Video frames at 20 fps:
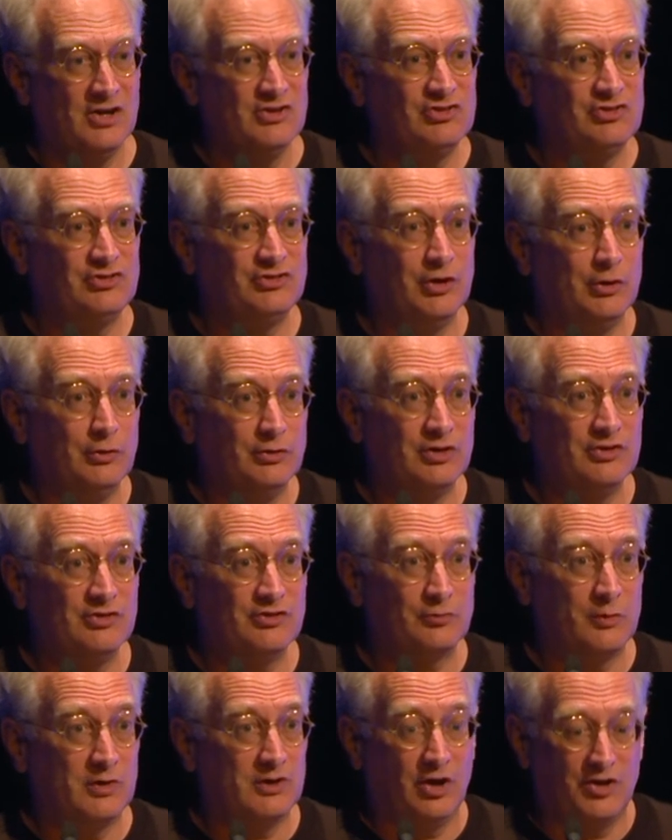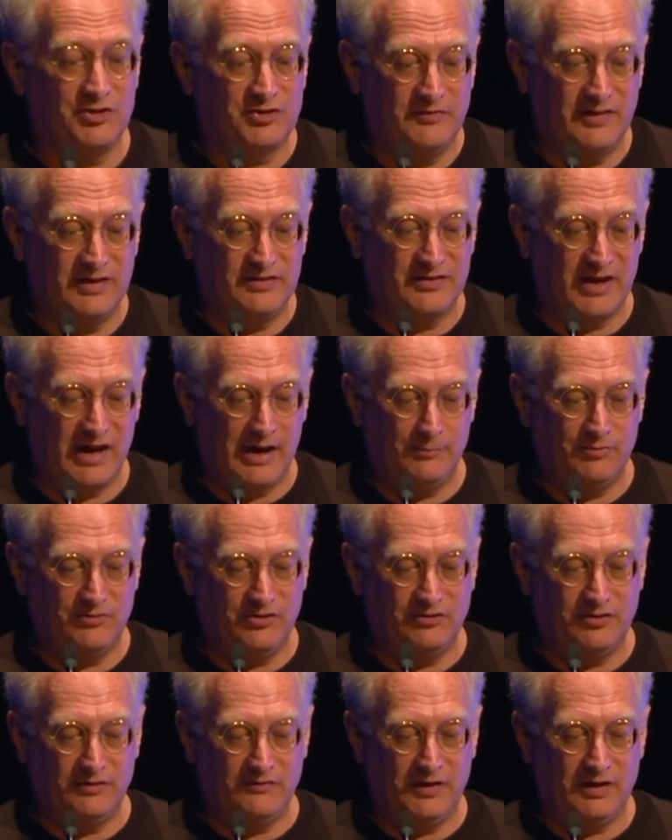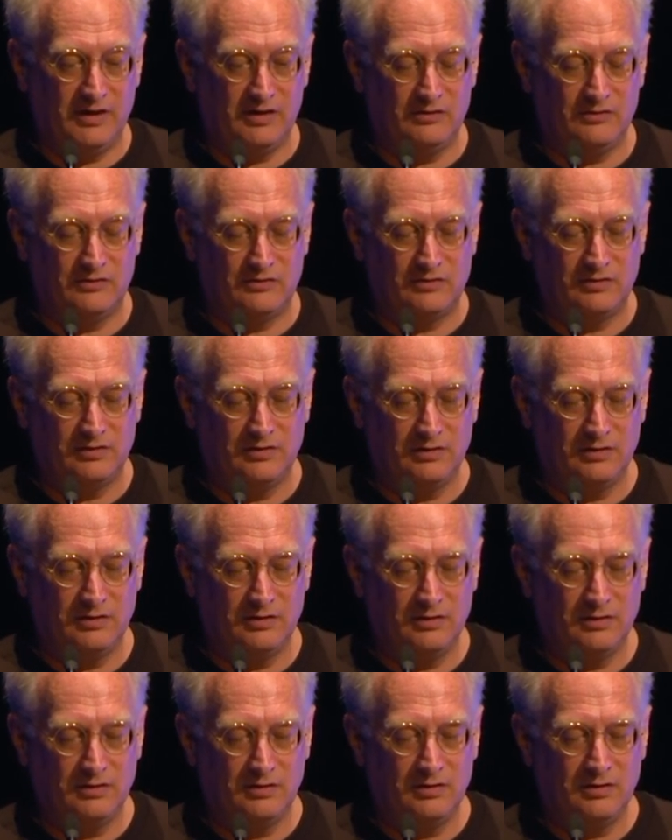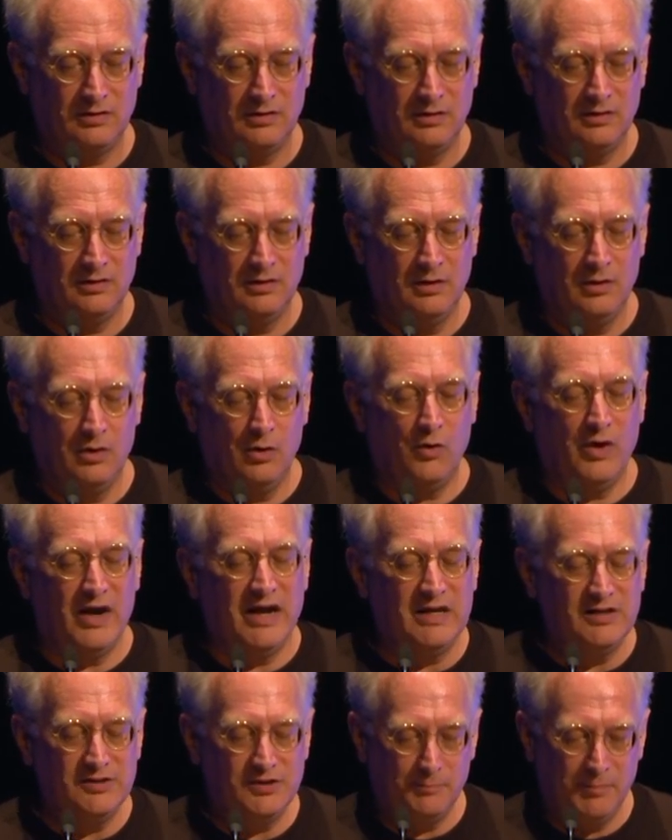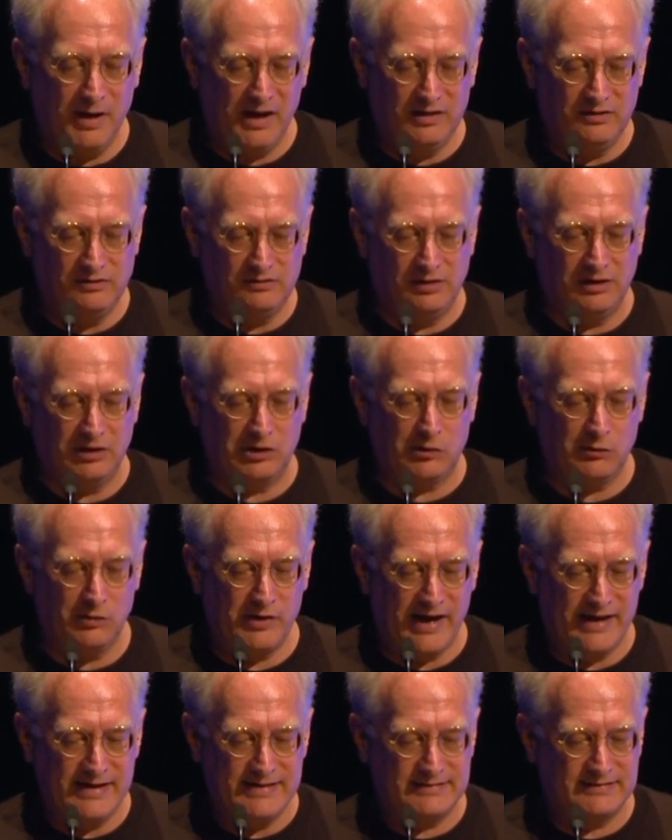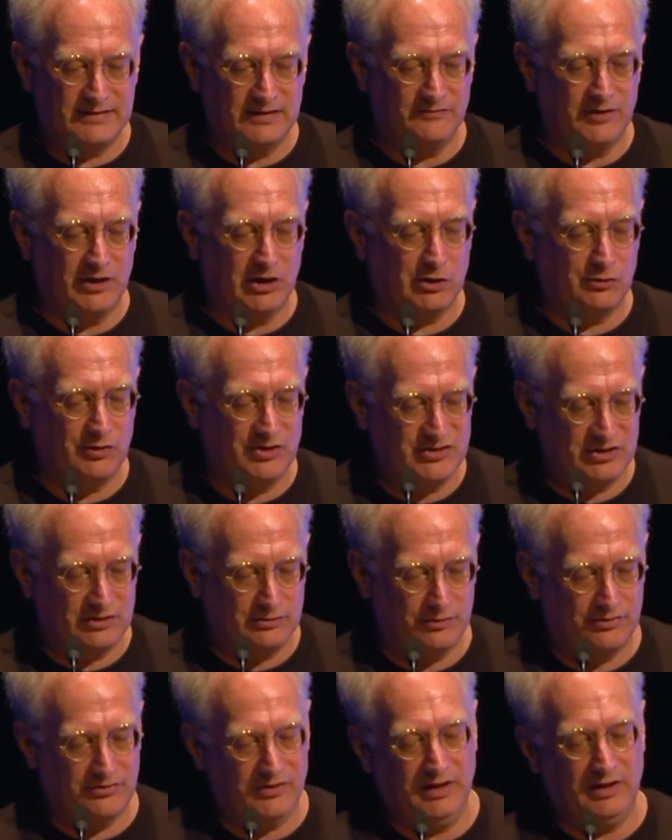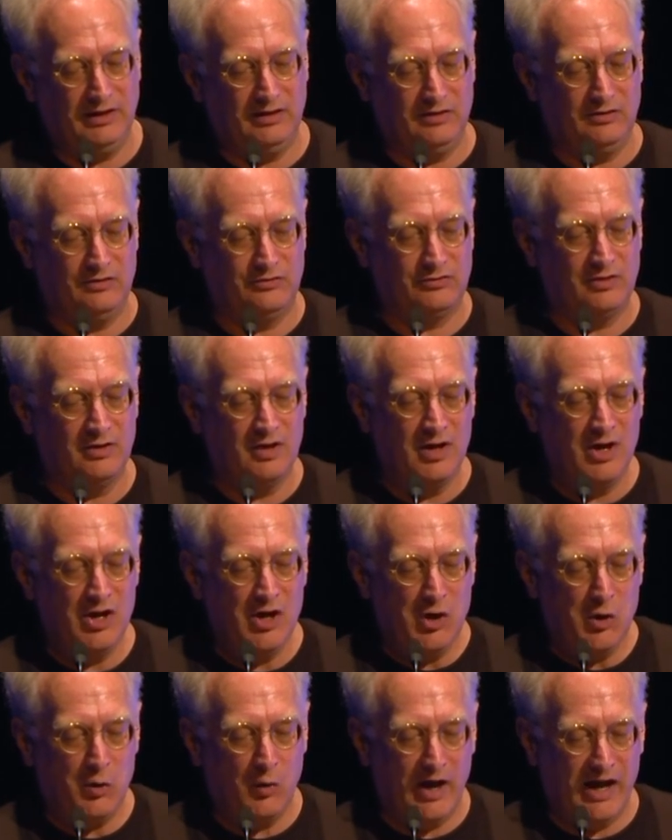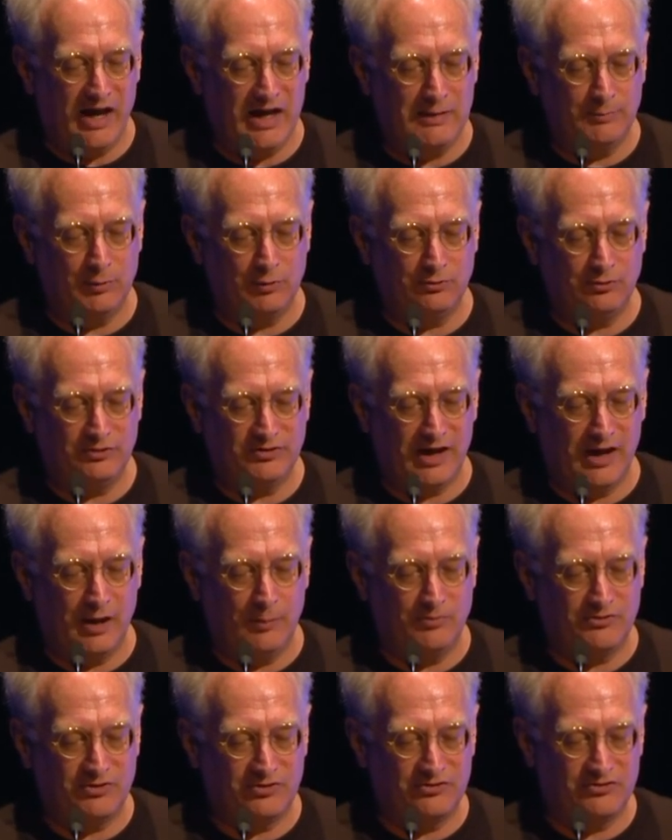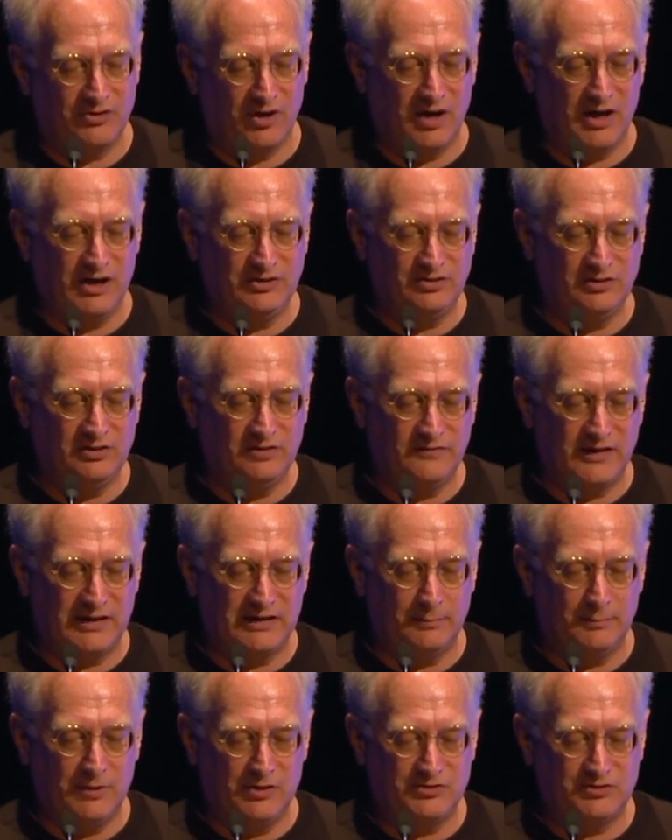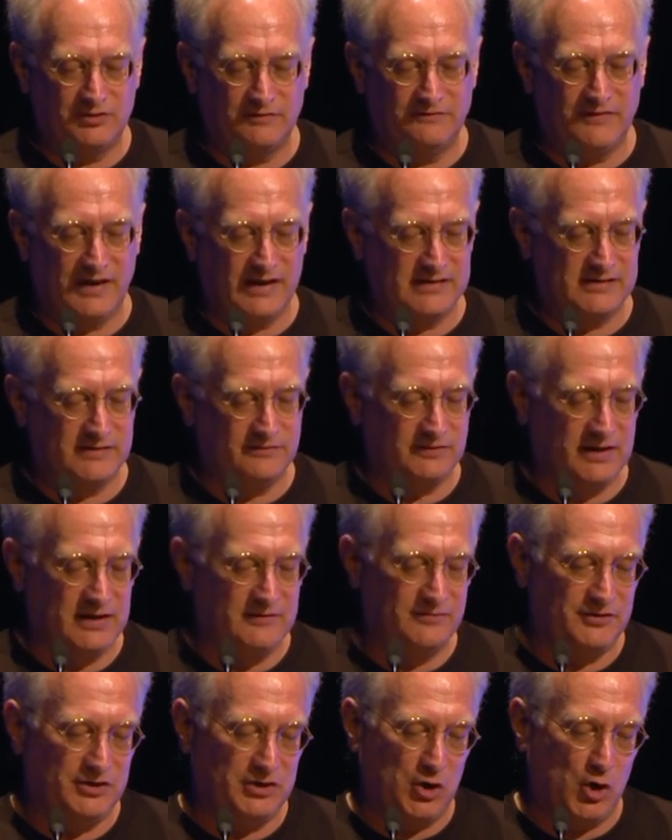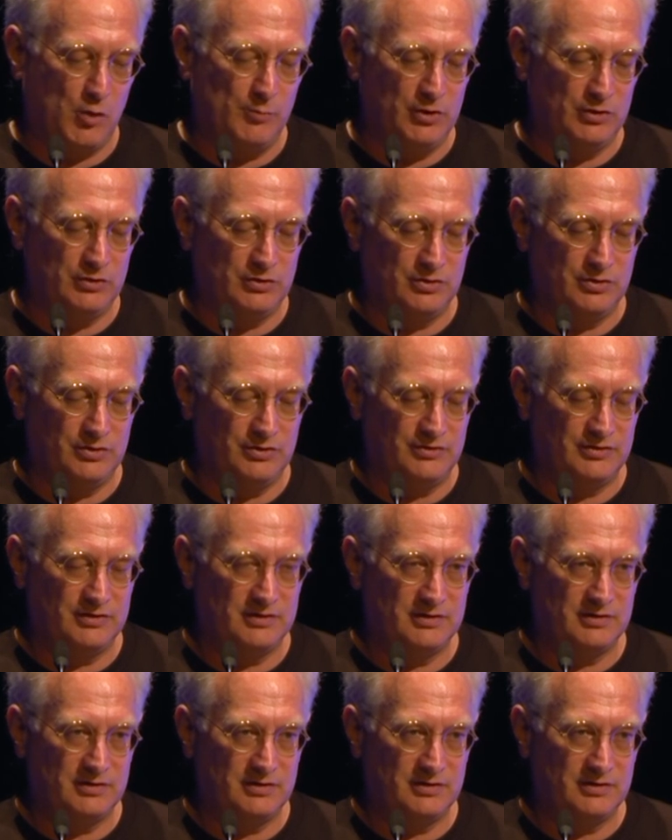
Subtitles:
Students with lots of exam certificates? Or independent, creative, and critical thinkers who are able to help society develop most effectively for the common good?